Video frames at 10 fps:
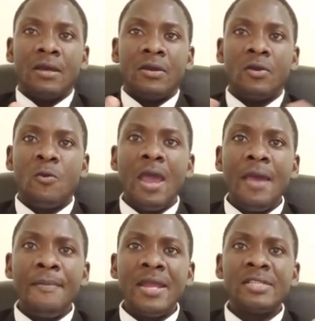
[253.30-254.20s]

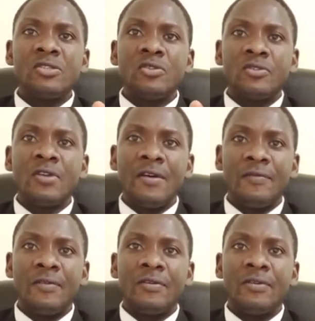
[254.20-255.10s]
requirements to
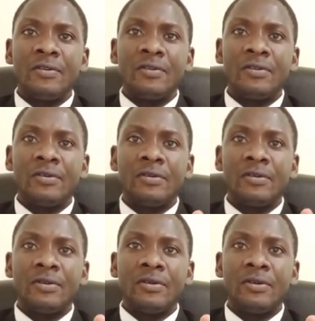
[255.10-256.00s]
travel,
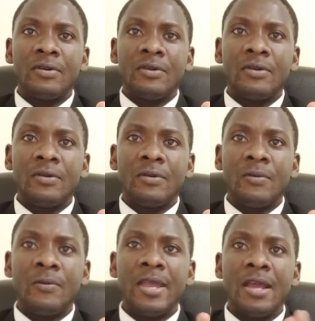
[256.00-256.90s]

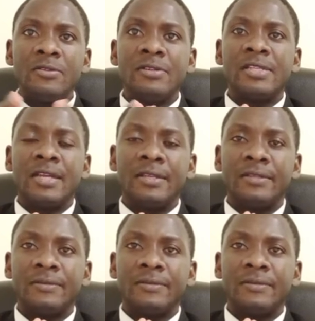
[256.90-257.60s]
we are losing.